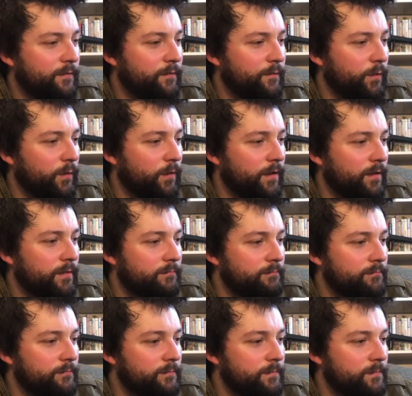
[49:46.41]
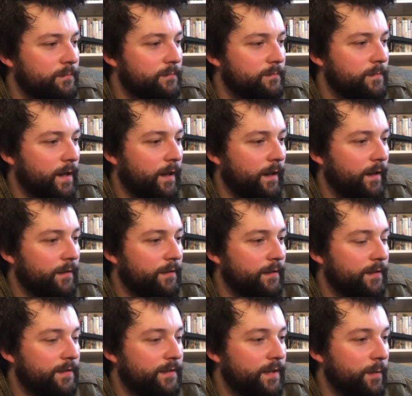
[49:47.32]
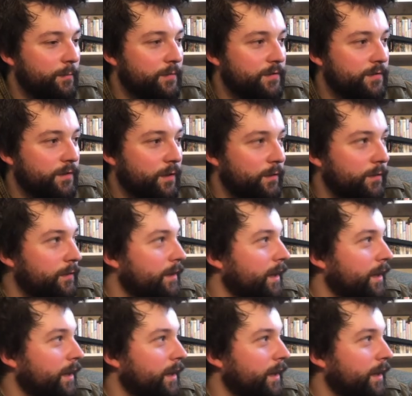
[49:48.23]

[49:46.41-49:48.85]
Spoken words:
for this episode.